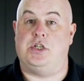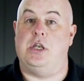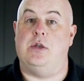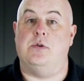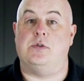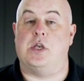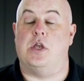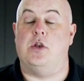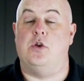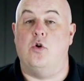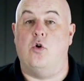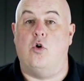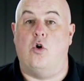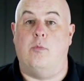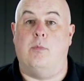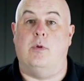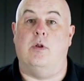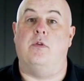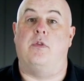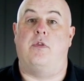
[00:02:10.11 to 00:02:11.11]
use a
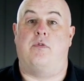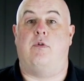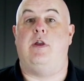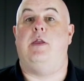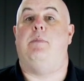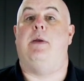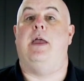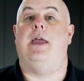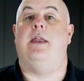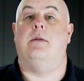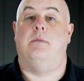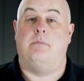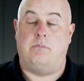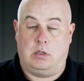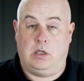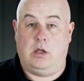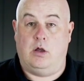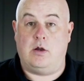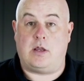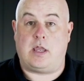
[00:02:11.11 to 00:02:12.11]
normal 3-pin
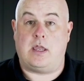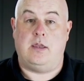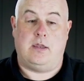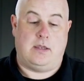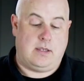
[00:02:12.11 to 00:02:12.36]
plug